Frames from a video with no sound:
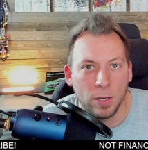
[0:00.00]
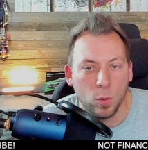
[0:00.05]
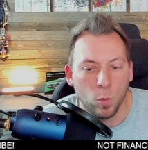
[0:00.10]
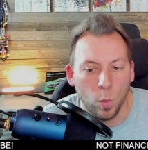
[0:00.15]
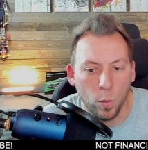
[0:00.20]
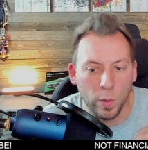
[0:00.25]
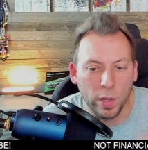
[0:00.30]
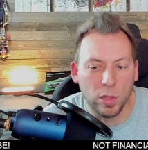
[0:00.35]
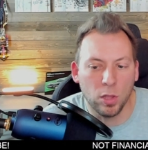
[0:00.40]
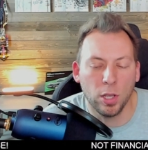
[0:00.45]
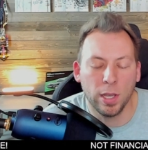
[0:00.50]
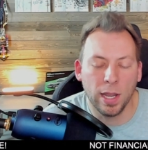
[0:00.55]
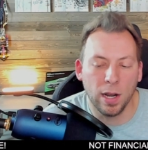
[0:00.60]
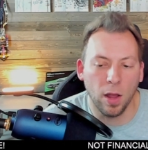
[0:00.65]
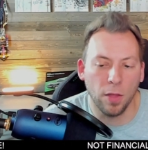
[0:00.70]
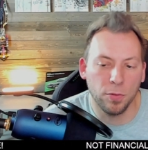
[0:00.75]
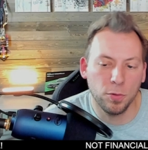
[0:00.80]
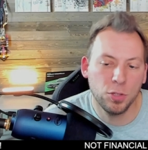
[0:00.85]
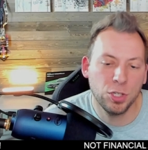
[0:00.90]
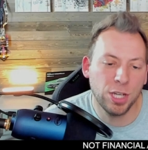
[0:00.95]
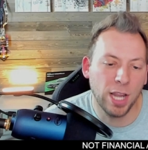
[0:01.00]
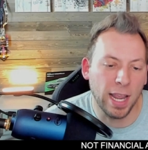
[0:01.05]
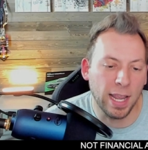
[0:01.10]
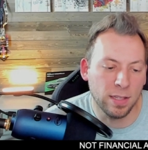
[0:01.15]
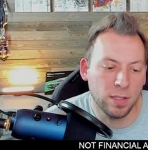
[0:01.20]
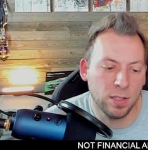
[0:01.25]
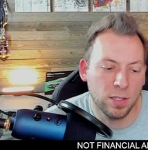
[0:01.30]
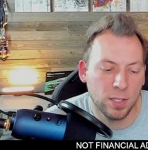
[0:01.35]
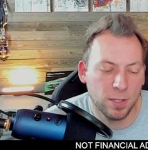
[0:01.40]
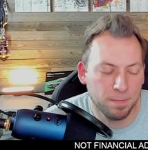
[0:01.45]
When we look at other
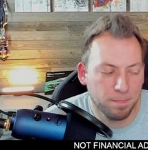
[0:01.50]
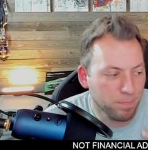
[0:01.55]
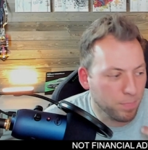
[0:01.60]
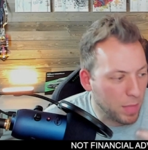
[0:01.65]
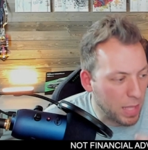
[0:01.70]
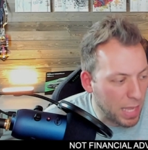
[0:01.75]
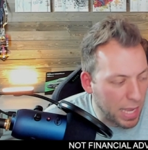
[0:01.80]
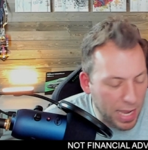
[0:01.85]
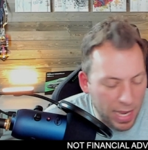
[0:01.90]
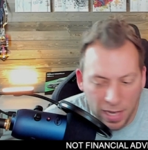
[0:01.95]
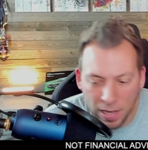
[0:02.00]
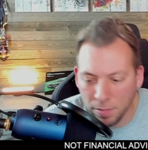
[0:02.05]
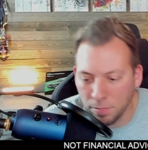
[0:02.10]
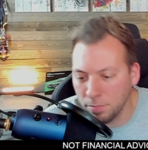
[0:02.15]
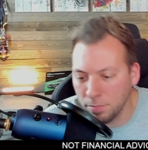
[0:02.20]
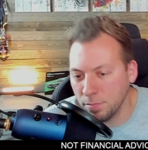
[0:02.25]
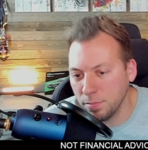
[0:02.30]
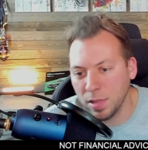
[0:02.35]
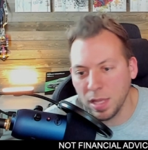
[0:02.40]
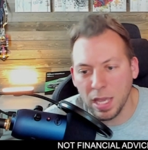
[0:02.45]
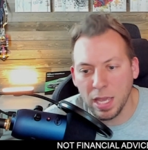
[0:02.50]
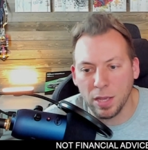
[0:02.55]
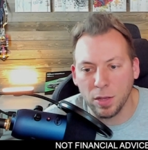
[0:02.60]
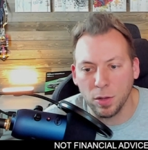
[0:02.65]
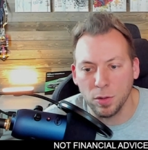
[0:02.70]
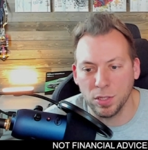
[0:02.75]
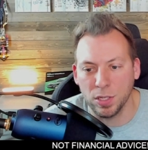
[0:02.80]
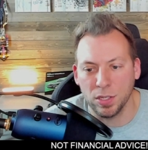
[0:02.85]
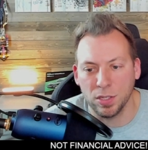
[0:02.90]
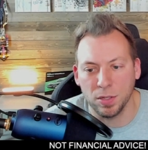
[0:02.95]
chains in the
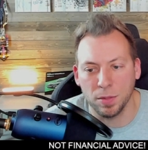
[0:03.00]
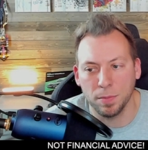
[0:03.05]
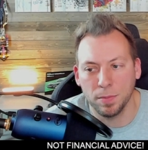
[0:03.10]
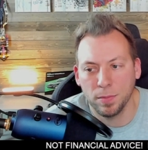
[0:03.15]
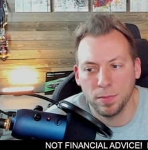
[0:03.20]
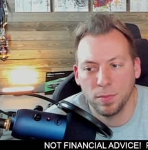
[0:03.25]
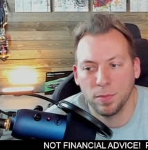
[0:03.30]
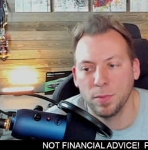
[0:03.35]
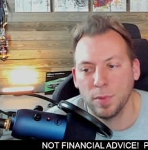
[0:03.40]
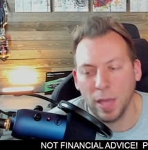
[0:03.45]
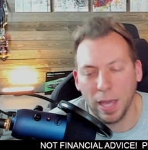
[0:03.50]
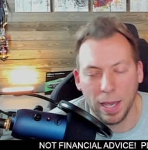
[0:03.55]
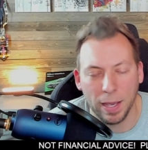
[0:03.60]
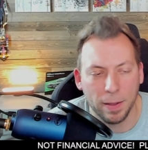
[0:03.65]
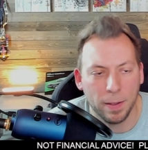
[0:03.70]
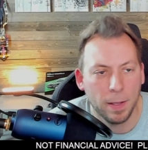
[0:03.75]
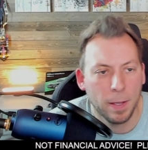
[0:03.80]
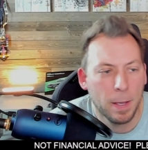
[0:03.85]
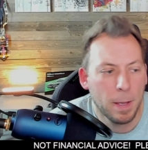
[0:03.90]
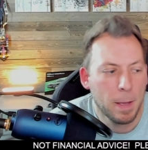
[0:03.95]
ecosystem, okay,